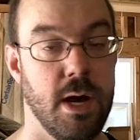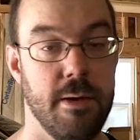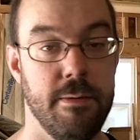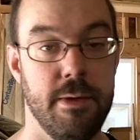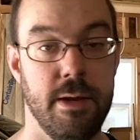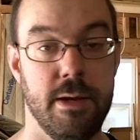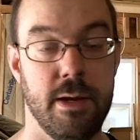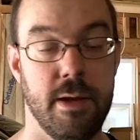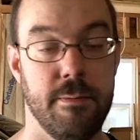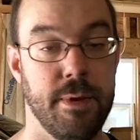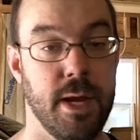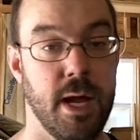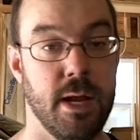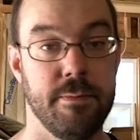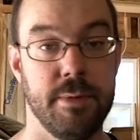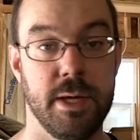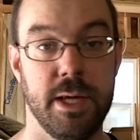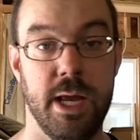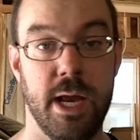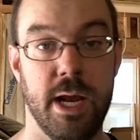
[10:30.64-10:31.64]
And I'm not a
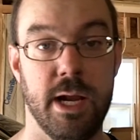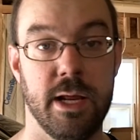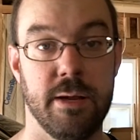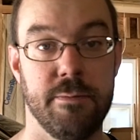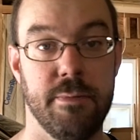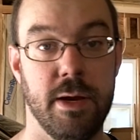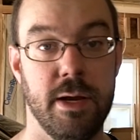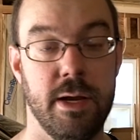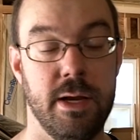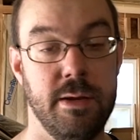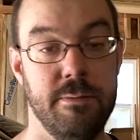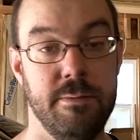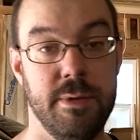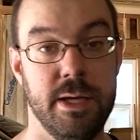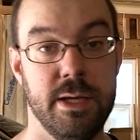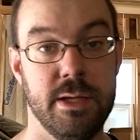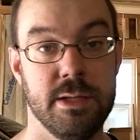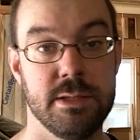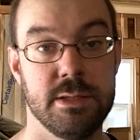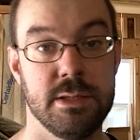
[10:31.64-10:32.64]
mechanic by any
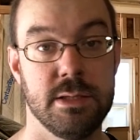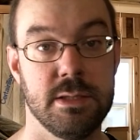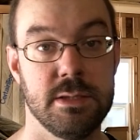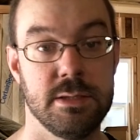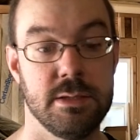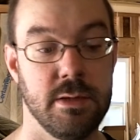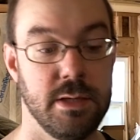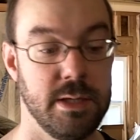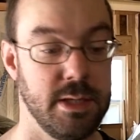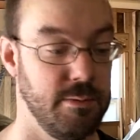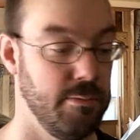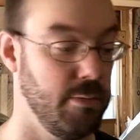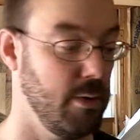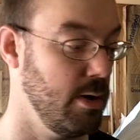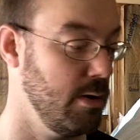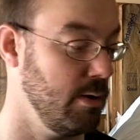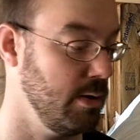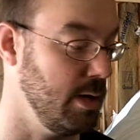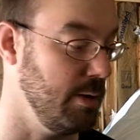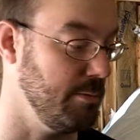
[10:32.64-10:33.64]
means. So I did
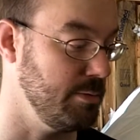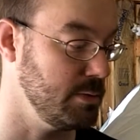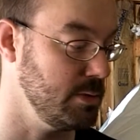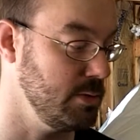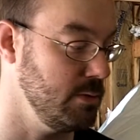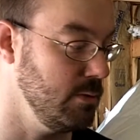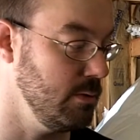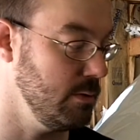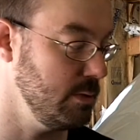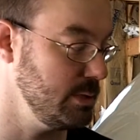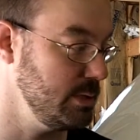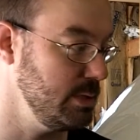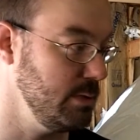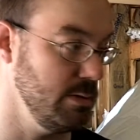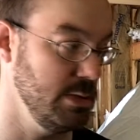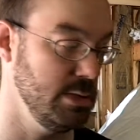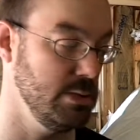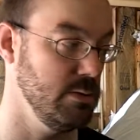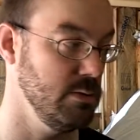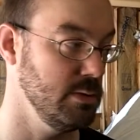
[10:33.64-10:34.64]
borrow a couple tools. The
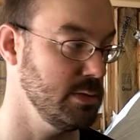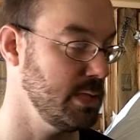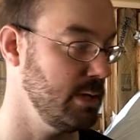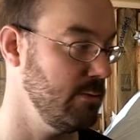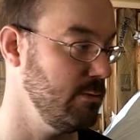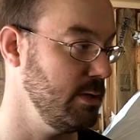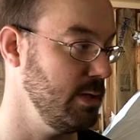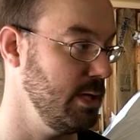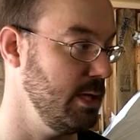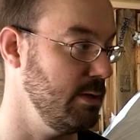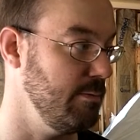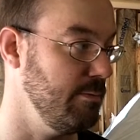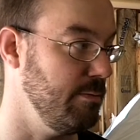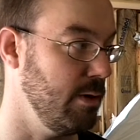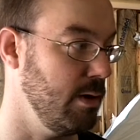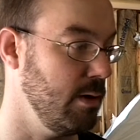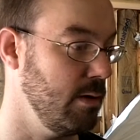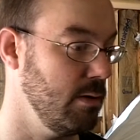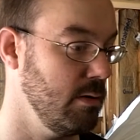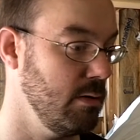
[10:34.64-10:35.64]
only tools I really had to
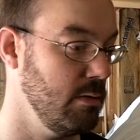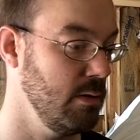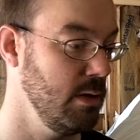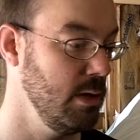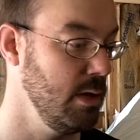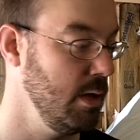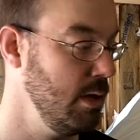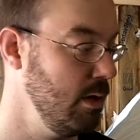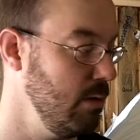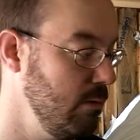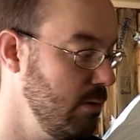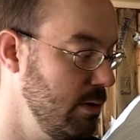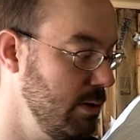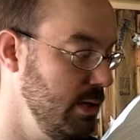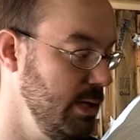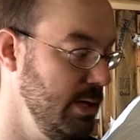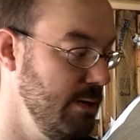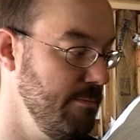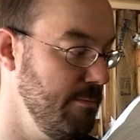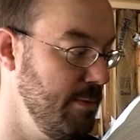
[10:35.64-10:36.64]
borrow were
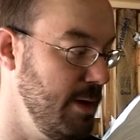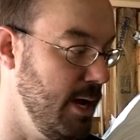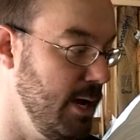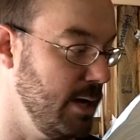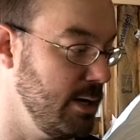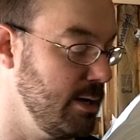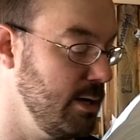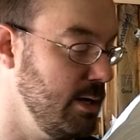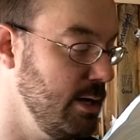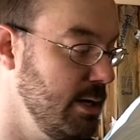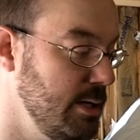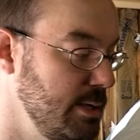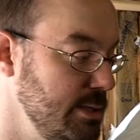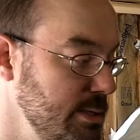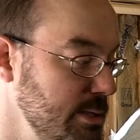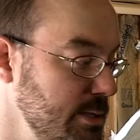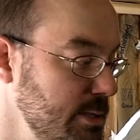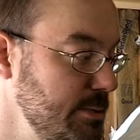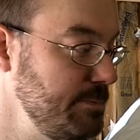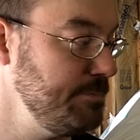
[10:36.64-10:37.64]
the impact
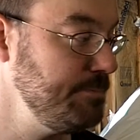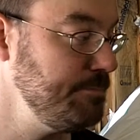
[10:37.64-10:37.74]
guns,